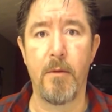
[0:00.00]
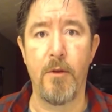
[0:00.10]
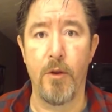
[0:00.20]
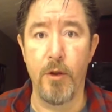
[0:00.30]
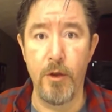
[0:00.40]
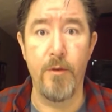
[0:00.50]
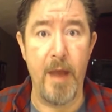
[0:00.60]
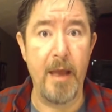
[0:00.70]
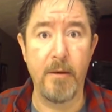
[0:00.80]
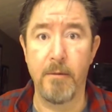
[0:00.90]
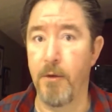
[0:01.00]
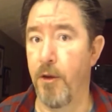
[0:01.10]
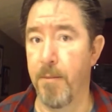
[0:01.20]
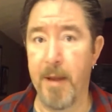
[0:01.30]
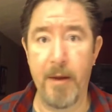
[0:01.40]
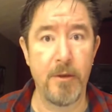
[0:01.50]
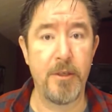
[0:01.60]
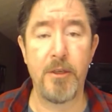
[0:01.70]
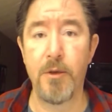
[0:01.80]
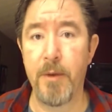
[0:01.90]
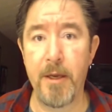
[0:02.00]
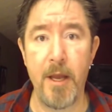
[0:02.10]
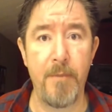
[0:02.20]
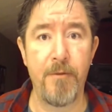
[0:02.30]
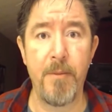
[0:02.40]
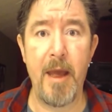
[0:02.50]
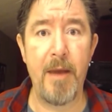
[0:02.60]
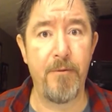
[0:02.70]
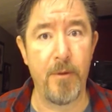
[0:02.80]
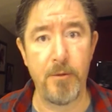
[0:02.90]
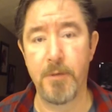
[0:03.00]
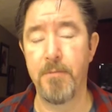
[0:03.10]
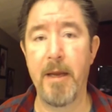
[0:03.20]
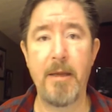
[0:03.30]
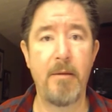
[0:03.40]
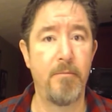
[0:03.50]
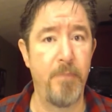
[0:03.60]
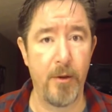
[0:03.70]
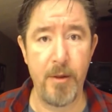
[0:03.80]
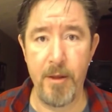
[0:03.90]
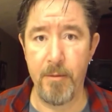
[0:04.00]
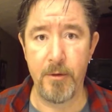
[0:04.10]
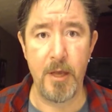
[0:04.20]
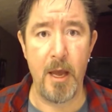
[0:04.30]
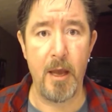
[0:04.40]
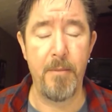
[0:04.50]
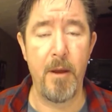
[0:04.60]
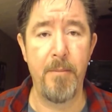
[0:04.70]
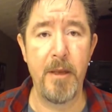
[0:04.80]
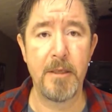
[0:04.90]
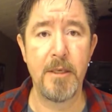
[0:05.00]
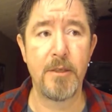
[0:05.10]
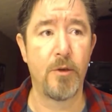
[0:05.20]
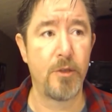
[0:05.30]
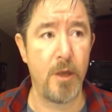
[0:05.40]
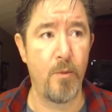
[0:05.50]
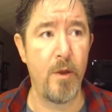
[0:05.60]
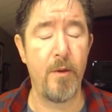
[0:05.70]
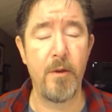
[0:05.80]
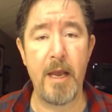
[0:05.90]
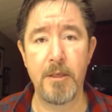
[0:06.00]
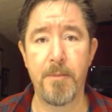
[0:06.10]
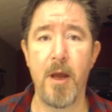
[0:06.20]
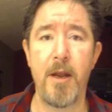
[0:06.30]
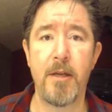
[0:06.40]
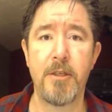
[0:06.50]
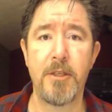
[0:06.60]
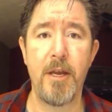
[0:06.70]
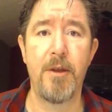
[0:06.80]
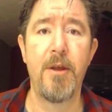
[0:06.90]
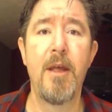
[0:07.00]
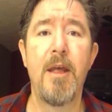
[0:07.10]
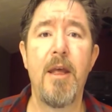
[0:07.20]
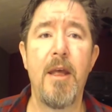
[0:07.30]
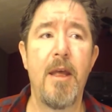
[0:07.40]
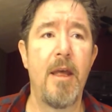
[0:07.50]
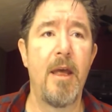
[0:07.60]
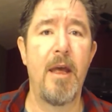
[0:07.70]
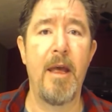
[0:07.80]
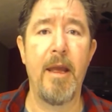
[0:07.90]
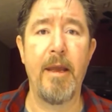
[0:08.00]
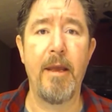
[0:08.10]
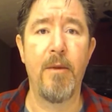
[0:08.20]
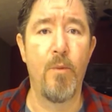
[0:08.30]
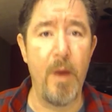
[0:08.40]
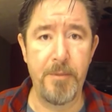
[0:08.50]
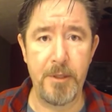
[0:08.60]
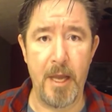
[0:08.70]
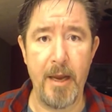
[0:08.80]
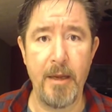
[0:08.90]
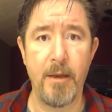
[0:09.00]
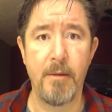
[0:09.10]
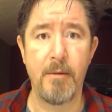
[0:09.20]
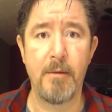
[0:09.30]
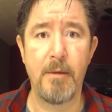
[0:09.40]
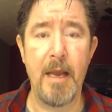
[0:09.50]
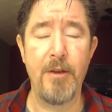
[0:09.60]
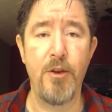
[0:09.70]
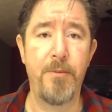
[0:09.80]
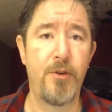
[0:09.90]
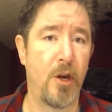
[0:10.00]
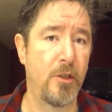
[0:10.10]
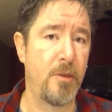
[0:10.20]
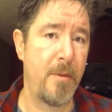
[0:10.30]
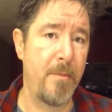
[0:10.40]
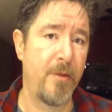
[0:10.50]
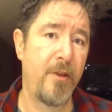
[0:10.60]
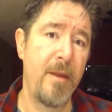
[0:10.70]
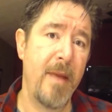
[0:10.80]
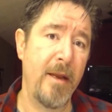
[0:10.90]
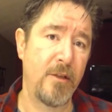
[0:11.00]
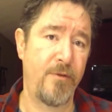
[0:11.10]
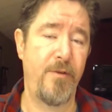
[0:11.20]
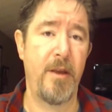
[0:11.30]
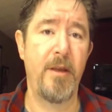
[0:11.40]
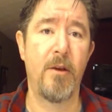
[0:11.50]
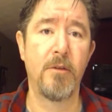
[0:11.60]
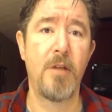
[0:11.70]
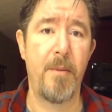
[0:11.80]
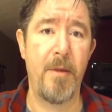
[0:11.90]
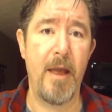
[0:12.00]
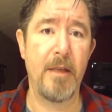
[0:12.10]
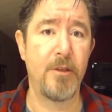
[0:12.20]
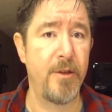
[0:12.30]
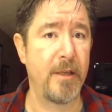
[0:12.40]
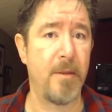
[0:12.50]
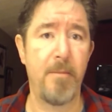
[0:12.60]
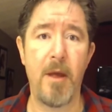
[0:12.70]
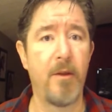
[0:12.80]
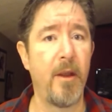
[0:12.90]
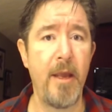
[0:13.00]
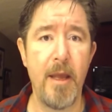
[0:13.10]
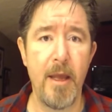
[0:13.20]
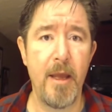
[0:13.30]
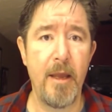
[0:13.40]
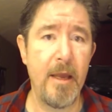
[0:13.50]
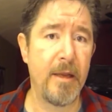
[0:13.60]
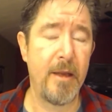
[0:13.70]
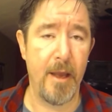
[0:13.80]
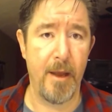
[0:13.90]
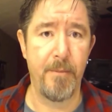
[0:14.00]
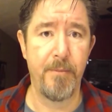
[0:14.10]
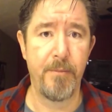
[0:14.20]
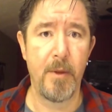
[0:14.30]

You can do that. You can make residual income from that, from just building a business or someone that has a product to sell, a website, and you charge them a monthly maintenance fee on top of that. So that's a monthly income.